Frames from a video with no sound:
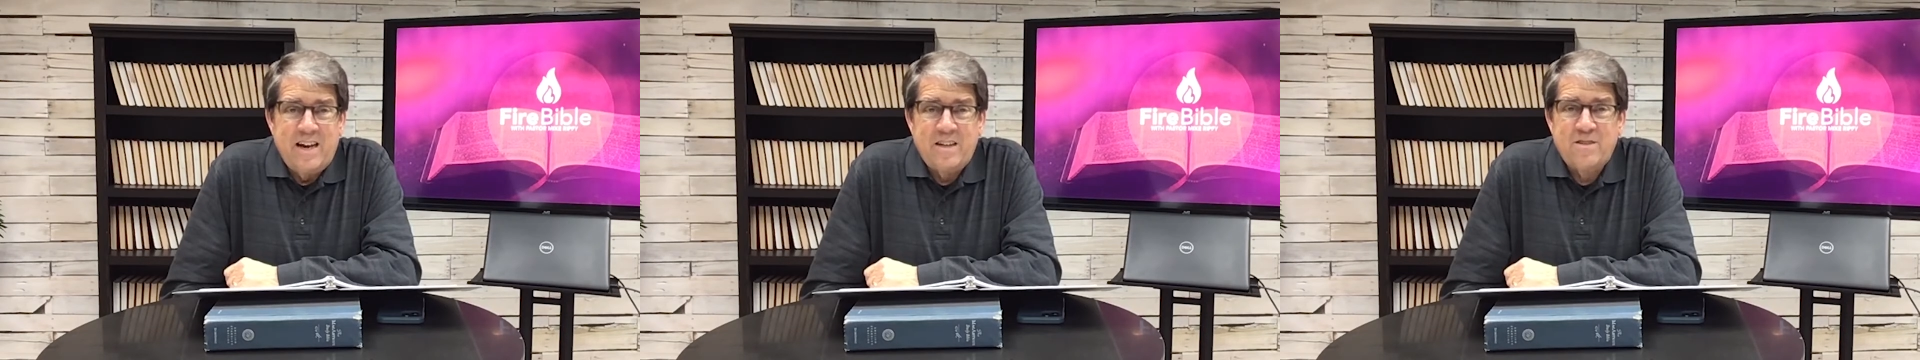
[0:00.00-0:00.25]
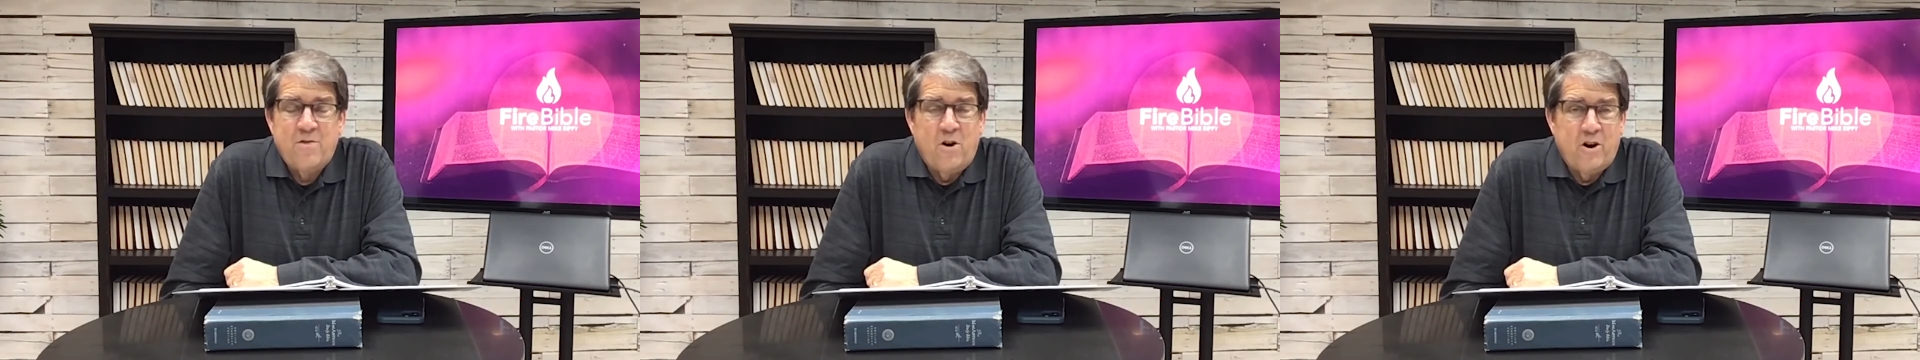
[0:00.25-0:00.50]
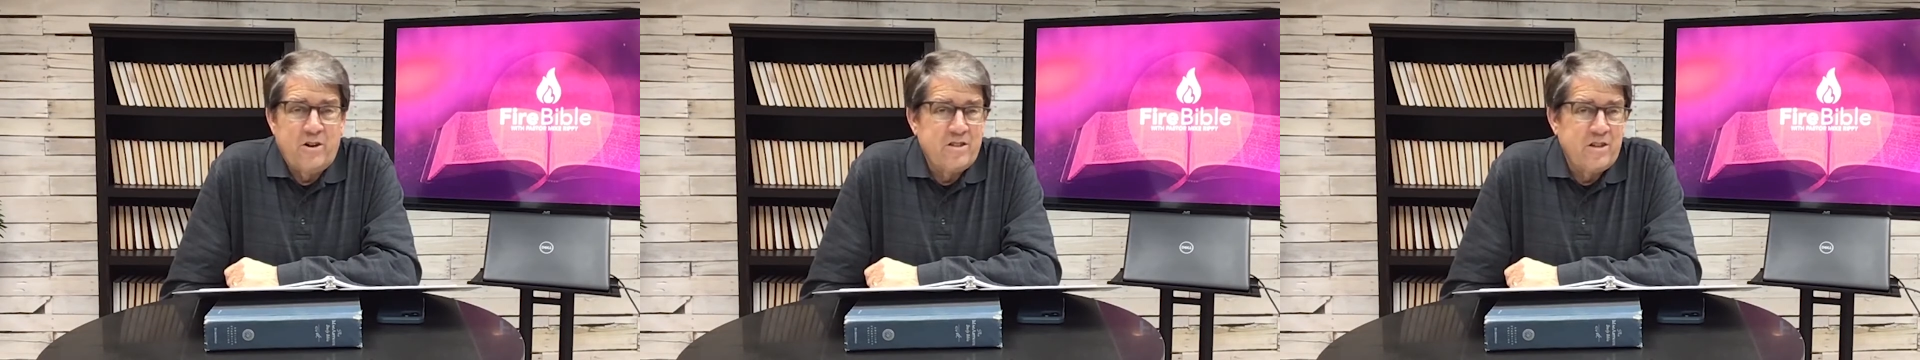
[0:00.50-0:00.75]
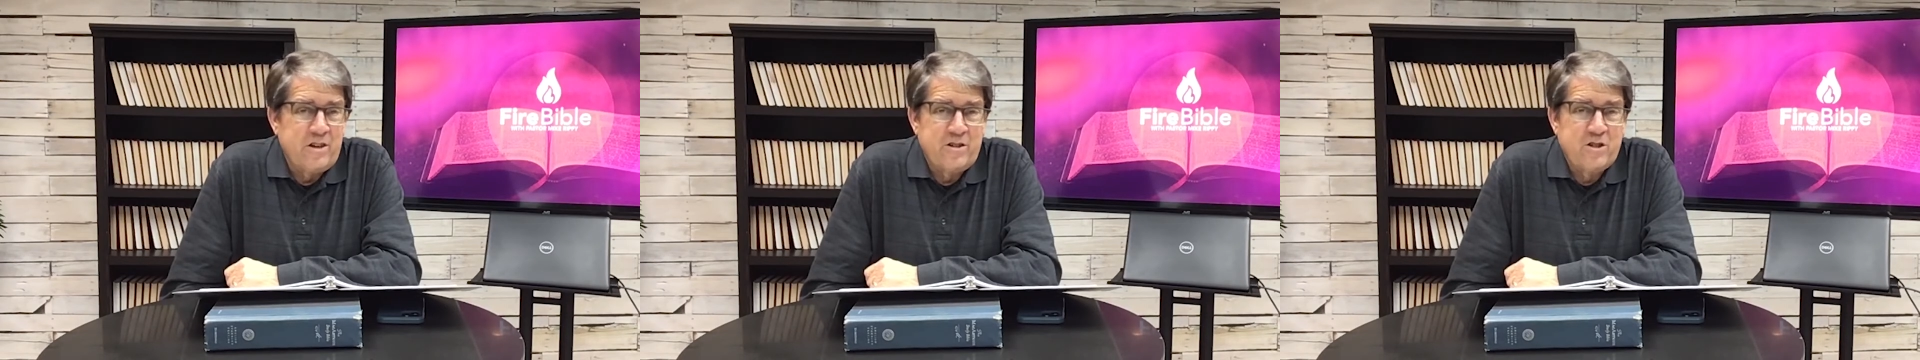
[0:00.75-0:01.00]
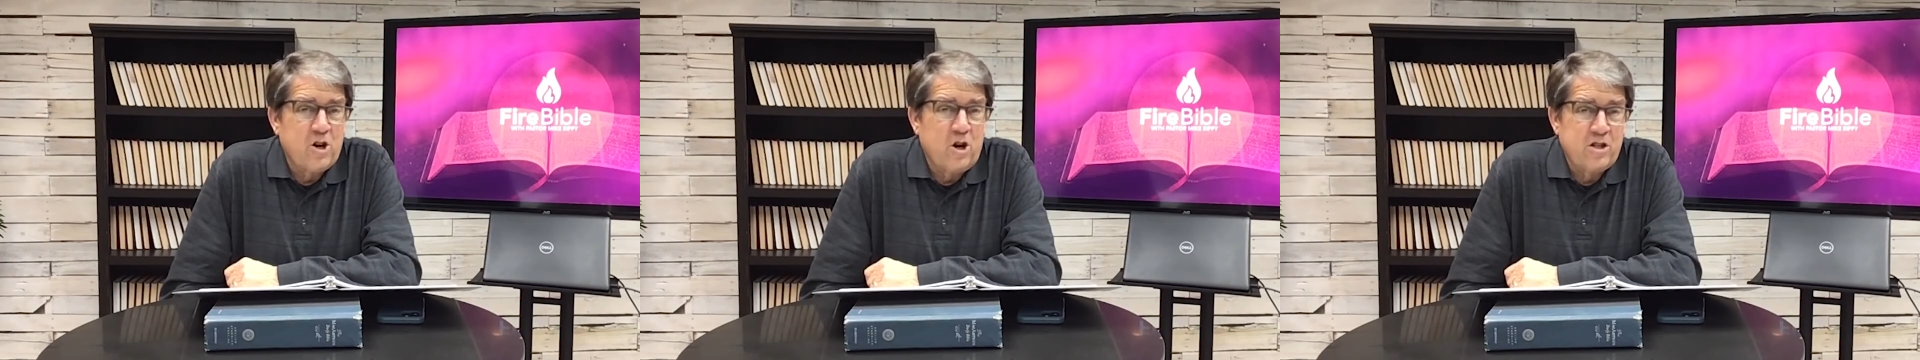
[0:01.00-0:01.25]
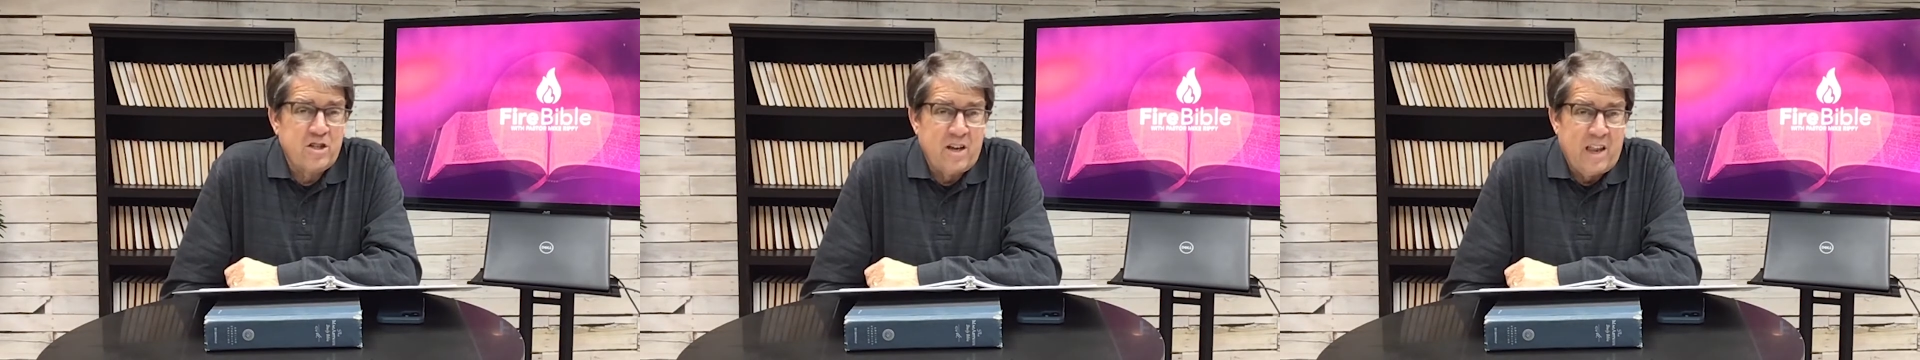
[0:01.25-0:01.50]
as far as their
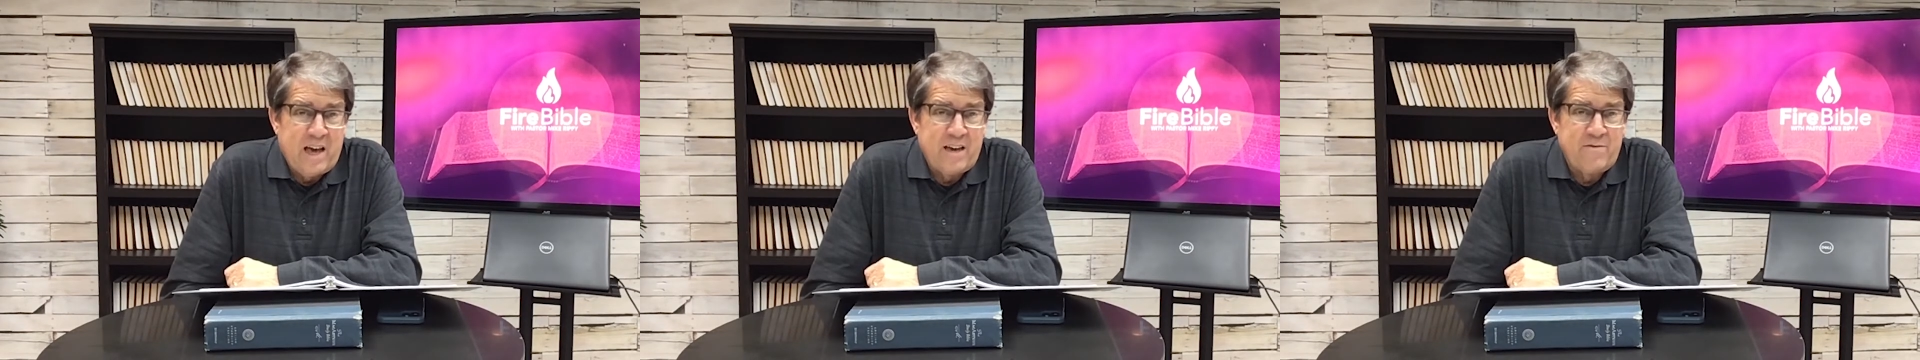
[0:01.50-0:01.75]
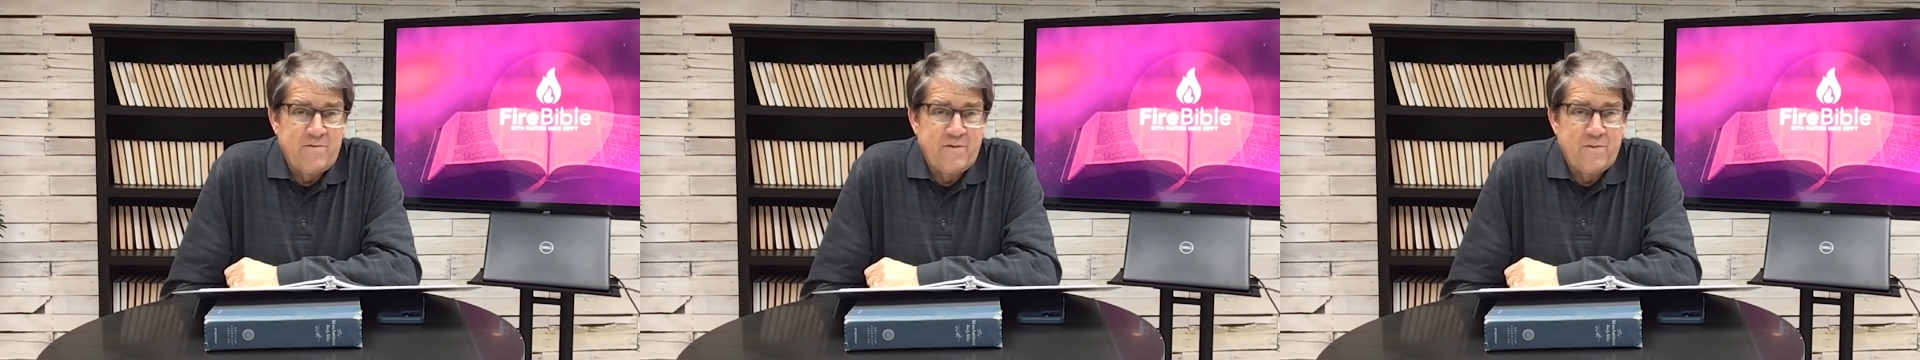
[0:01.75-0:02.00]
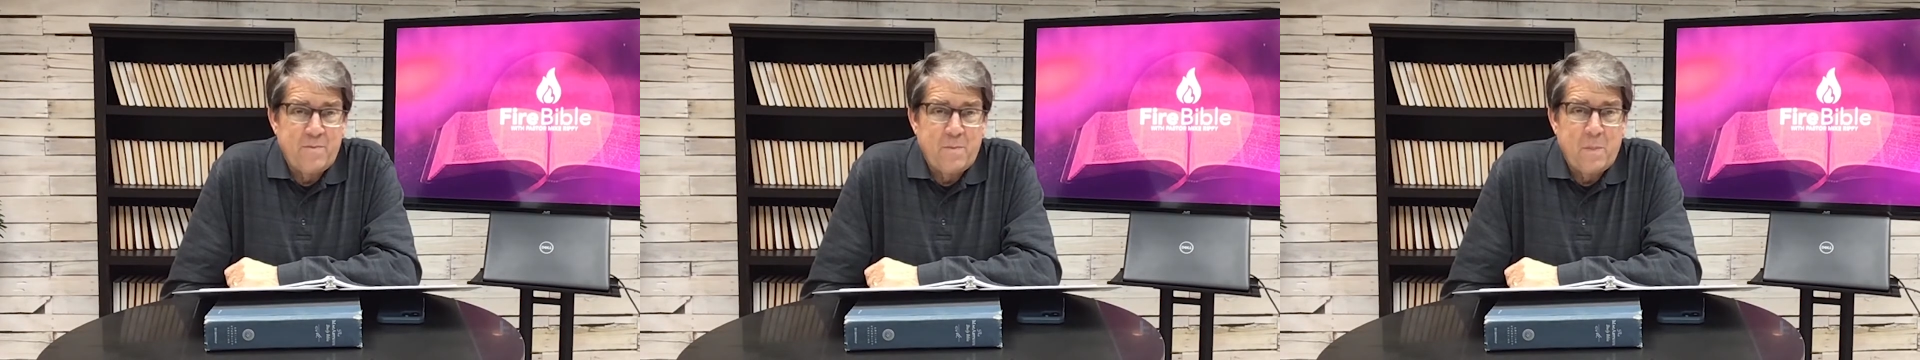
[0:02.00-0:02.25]
church life.